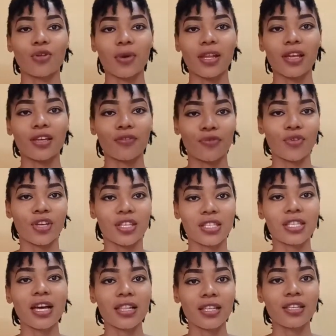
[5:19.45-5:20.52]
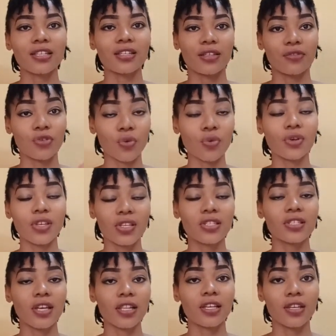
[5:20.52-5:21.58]
Like if you eat garlic, if someone eats
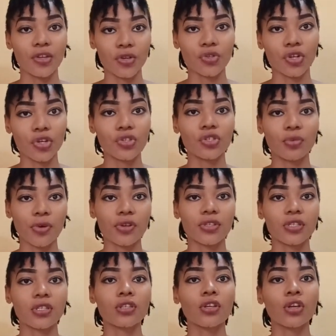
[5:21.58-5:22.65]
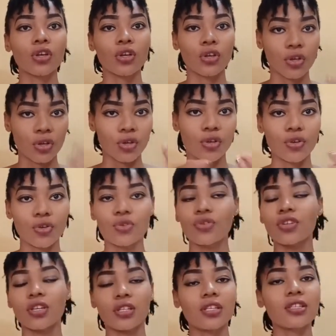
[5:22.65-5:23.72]
garlic and you're talking to the person, you
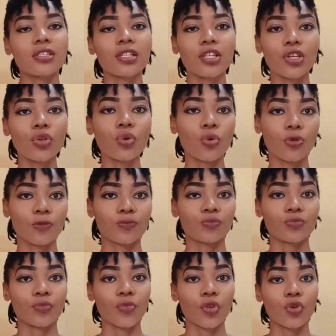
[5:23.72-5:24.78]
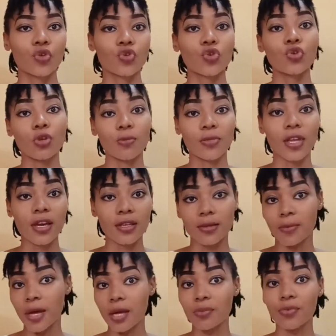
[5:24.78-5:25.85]
can easily know. So sometimes the
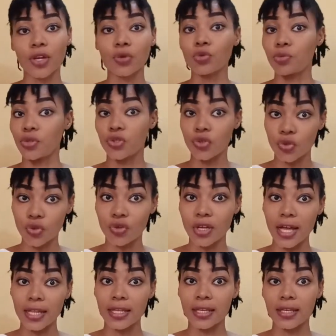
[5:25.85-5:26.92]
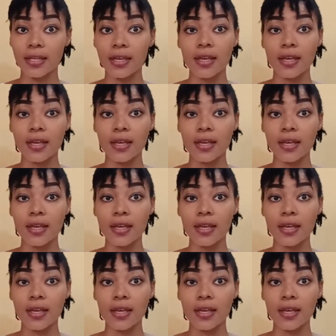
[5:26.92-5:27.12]
bad breath could be due to garlic.